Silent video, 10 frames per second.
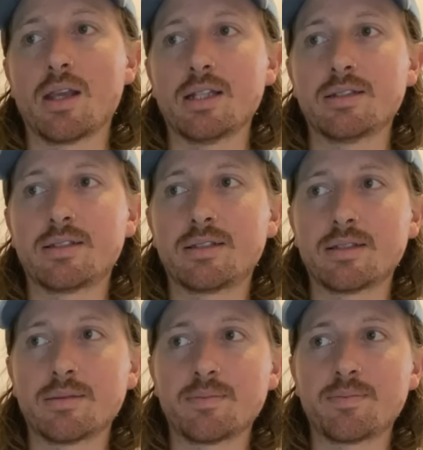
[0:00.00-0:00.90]

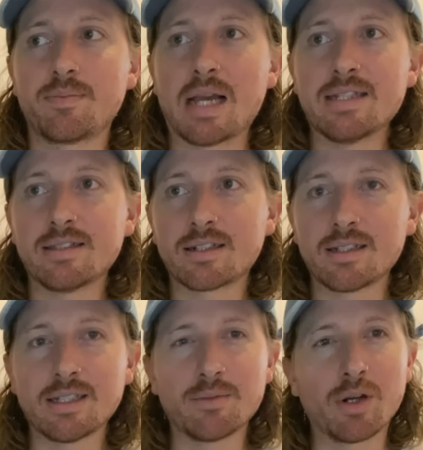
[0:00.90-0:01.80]
It's
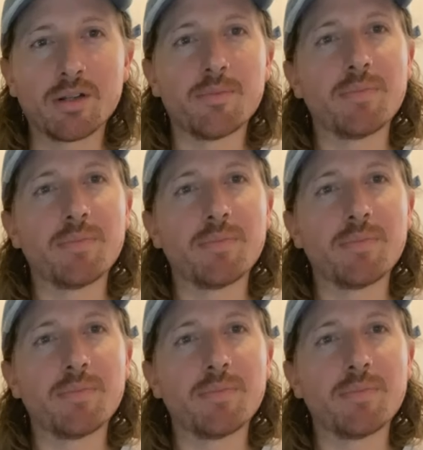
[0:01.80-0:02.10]
basically one of the